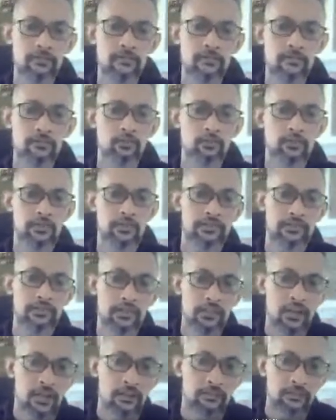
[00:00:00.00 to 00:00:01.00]
So there's a lot
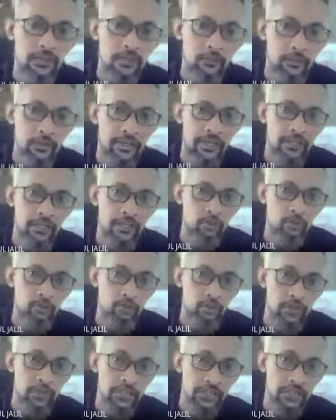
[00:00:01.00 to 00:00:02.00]
of things that we can do to
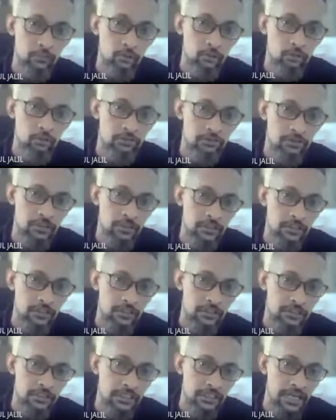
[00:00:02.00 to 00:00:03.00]
clean up those
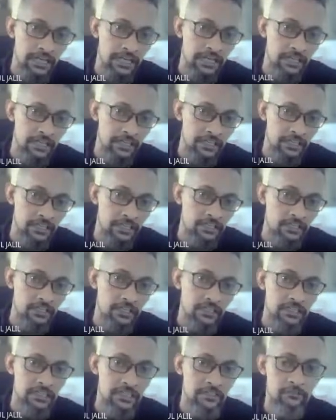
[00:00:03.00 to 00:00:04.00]
lines, okay,
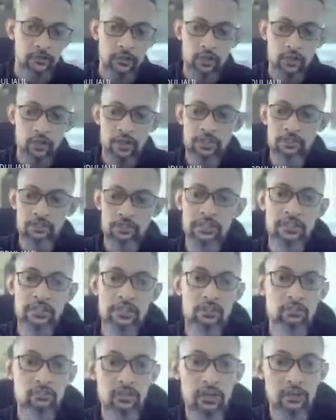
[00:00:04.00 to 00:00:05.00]
if you not actually
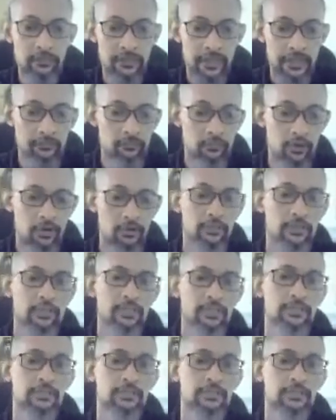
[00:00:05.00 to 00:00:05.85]
crop them properly.